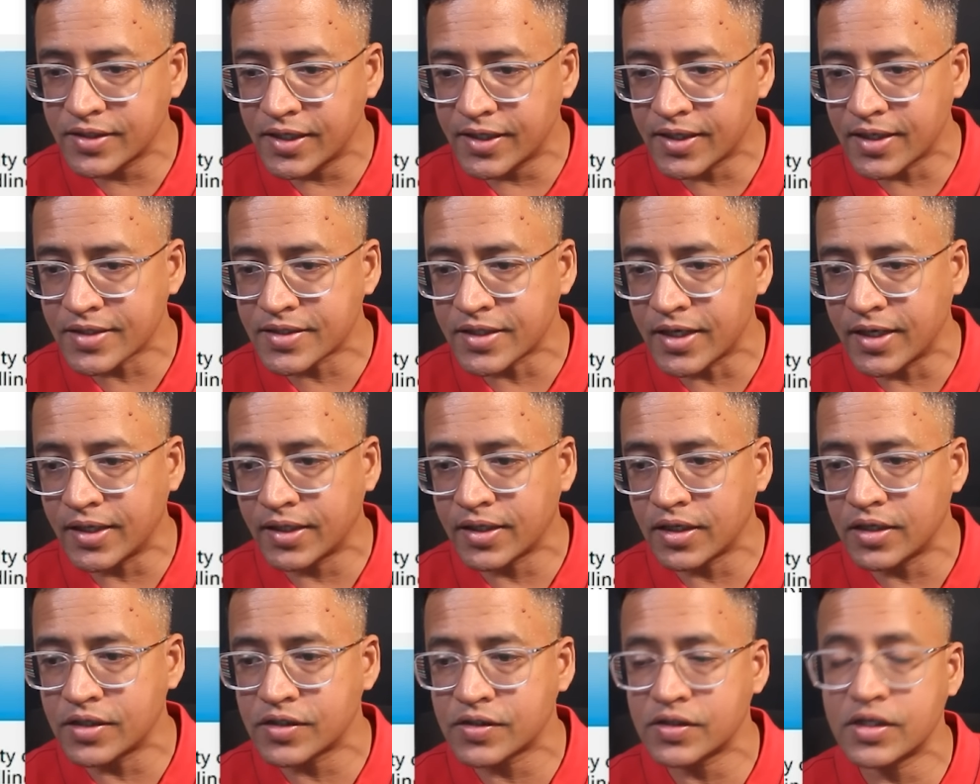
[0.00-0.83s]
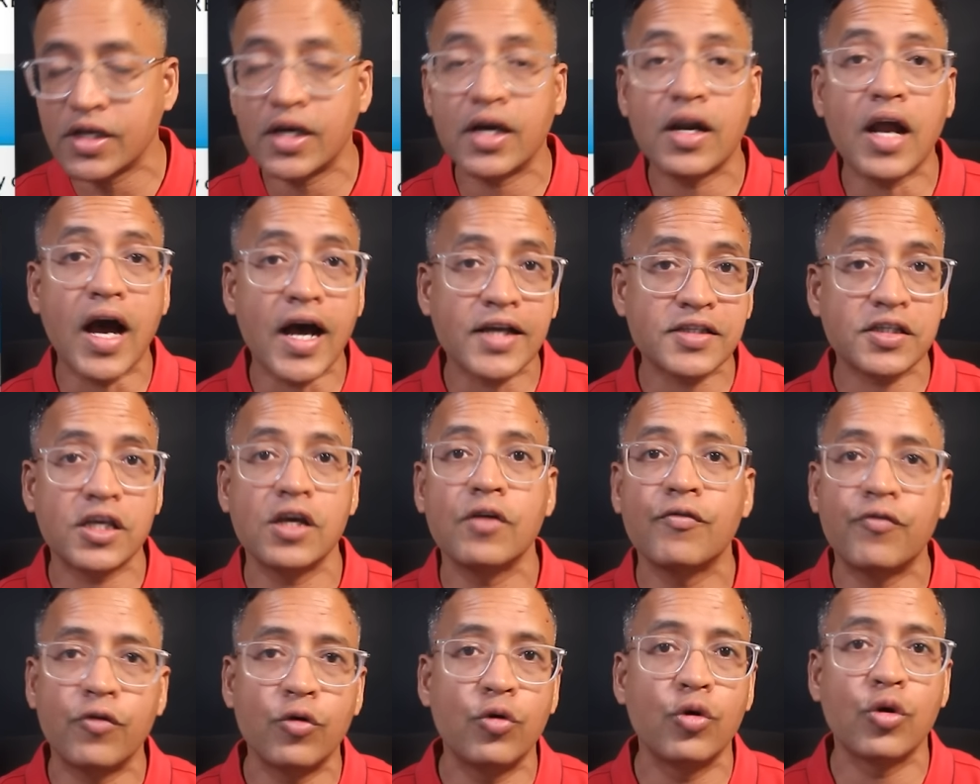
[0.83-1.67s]
data centers, they are
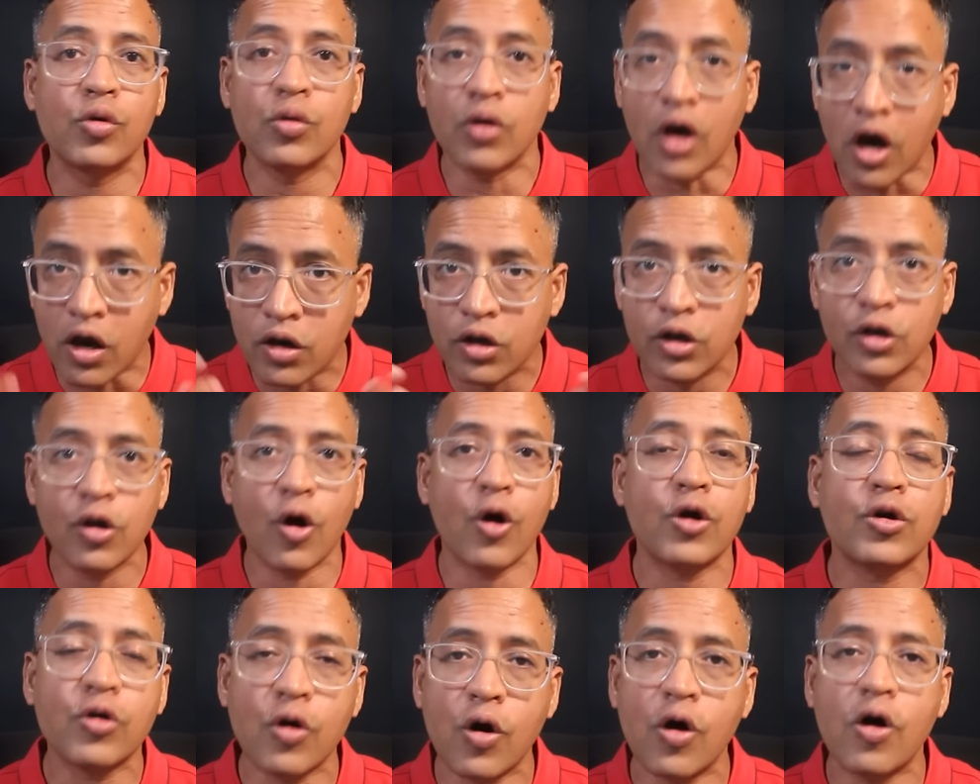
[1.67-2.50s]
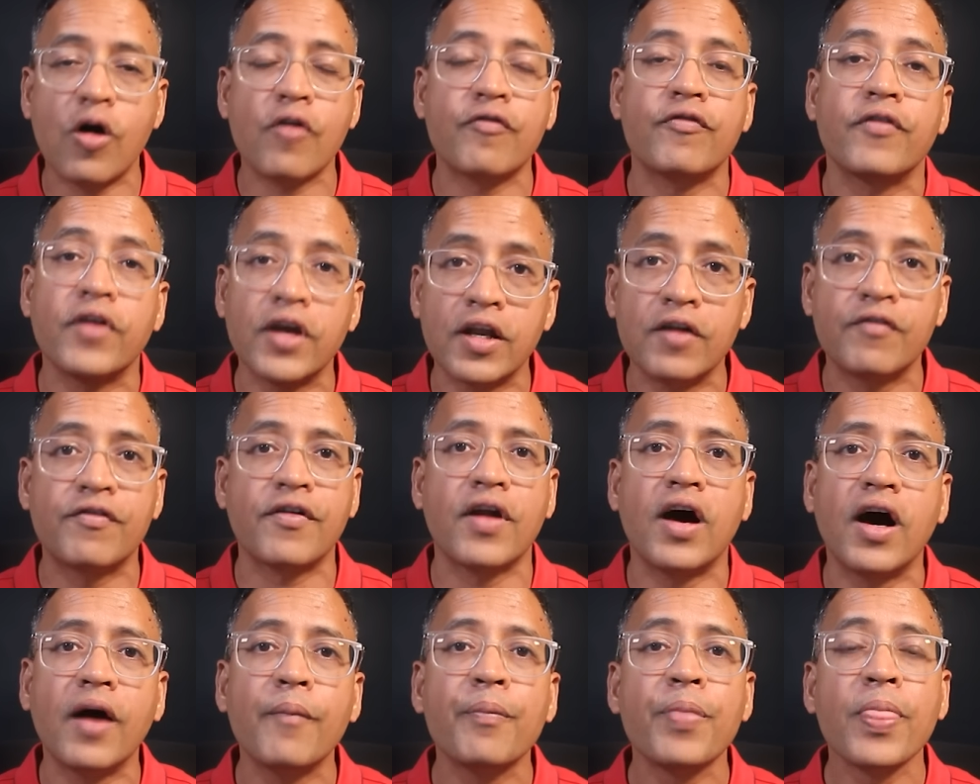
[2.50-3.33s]
asking for a lot of
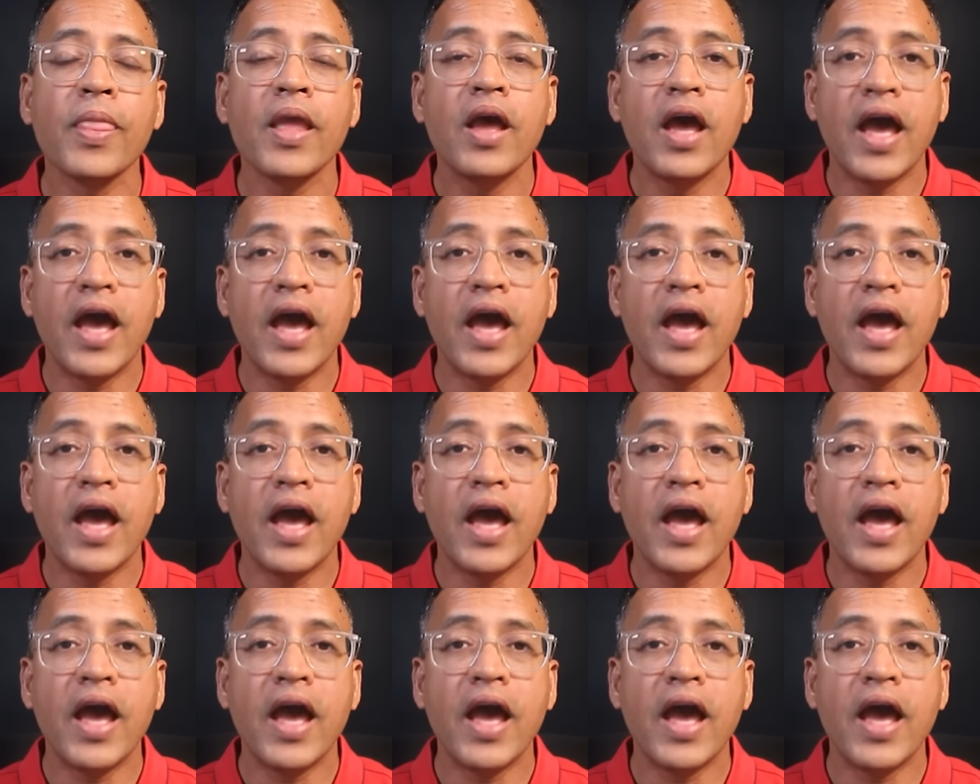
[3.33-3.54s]
infra,